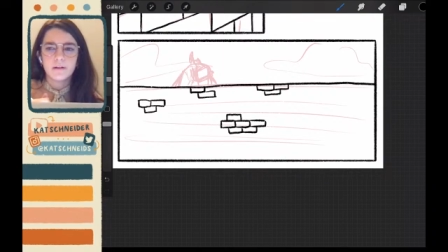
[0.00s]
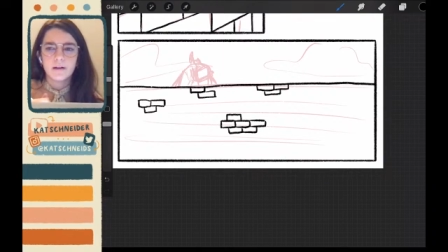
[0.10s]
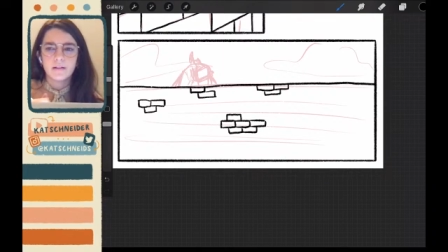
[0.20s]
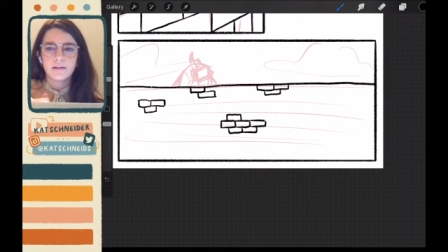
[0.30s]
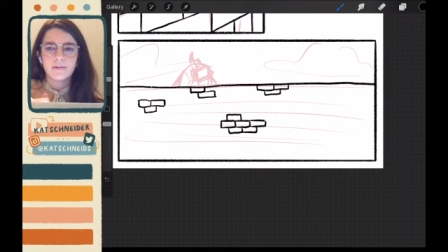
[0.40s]

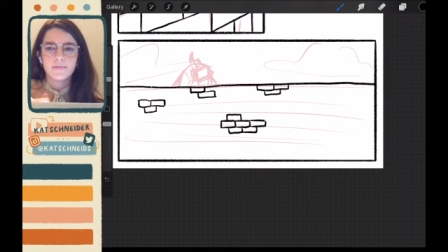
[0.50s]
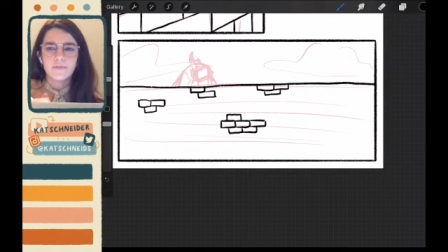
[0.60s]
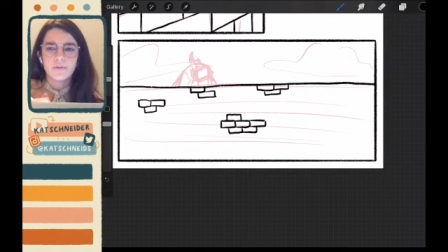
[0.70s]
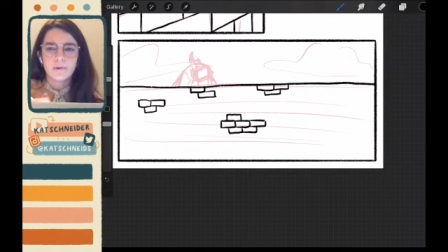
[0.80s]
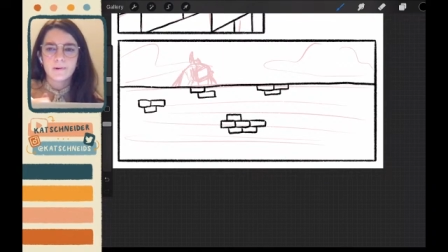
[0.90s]
I let the
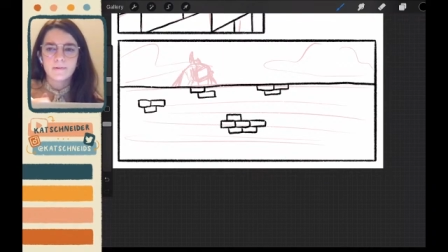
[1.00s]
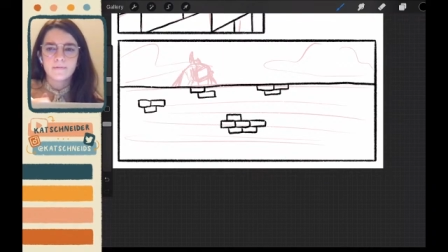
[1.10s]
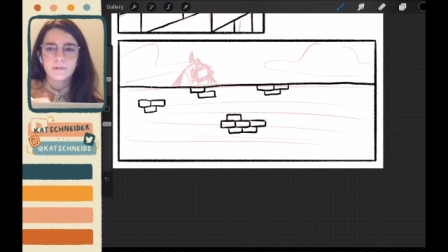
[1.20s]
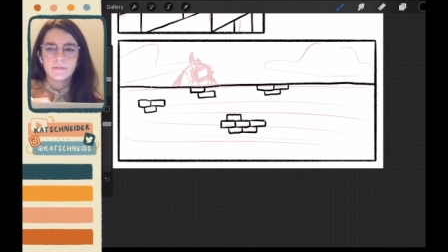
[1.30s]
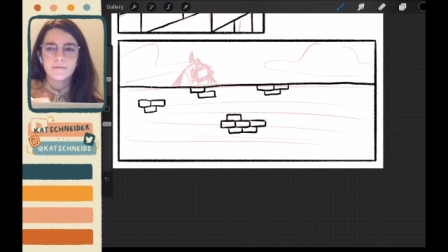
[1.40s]
viewer
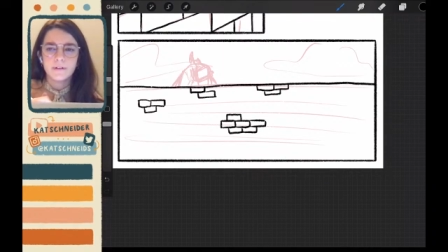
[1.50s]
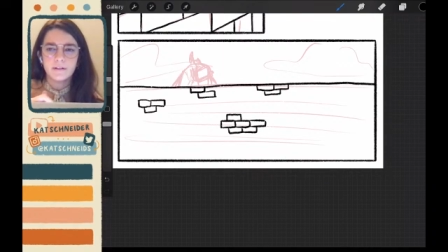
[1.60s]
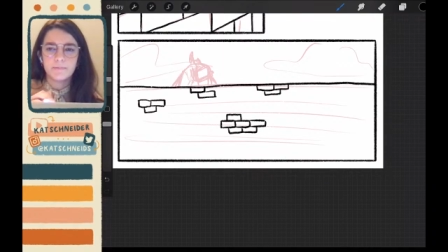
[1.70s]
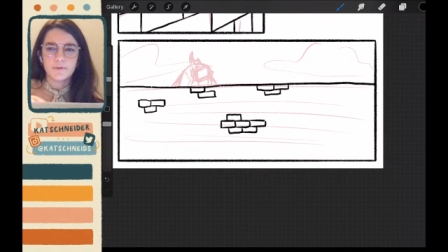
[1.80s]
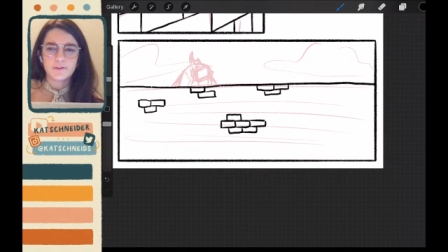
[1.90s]
fill
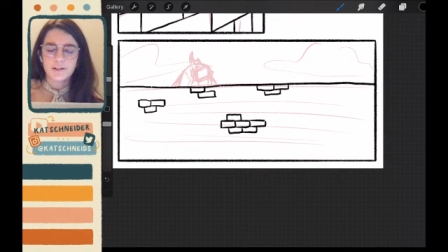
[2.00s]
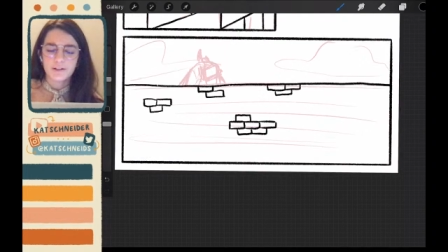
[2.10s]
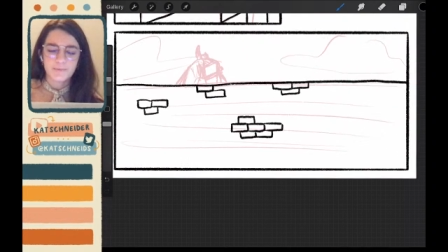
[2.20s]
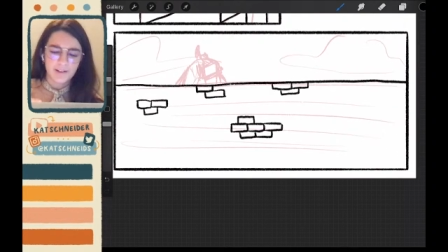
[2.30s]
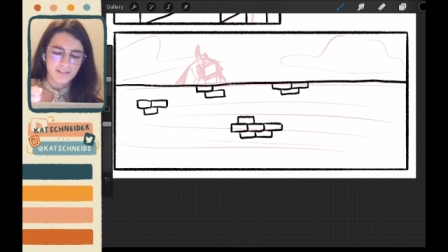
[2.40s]
in most of the
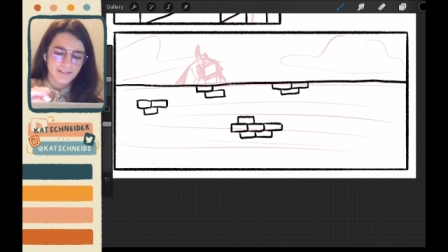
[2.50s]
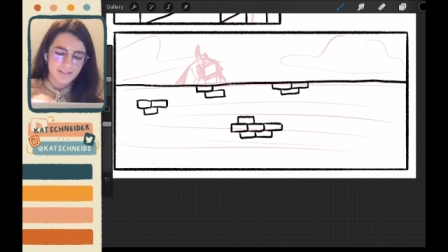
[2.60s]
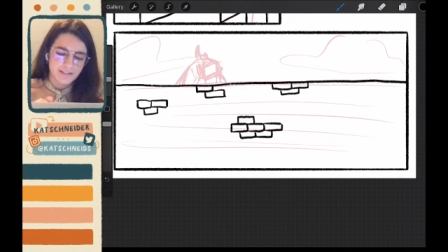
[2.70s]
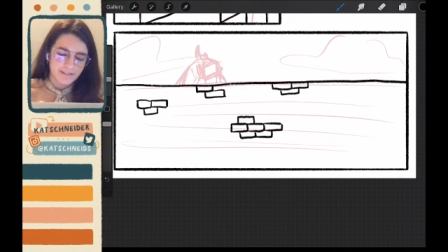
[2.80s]
space.